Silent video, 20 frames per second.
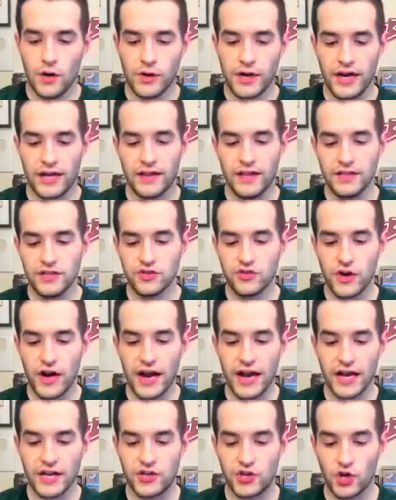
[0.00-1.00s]
Okay, let's
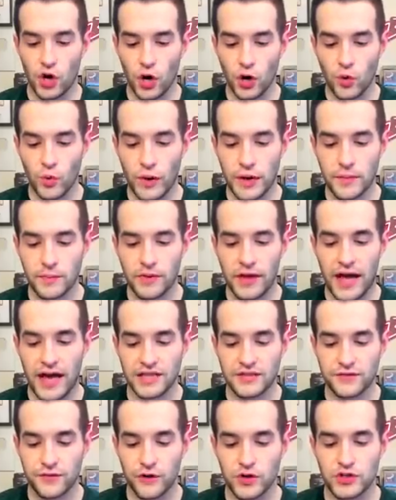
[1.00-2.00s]
try a Darkwing
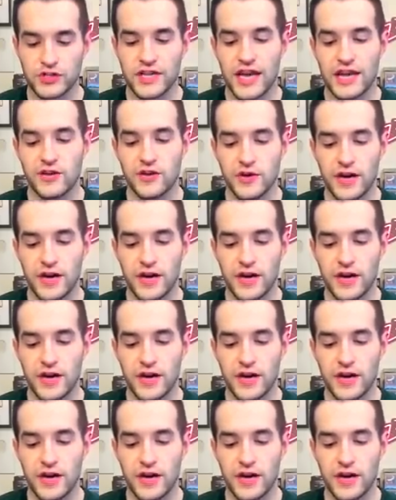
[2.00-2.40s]
Blast first ed.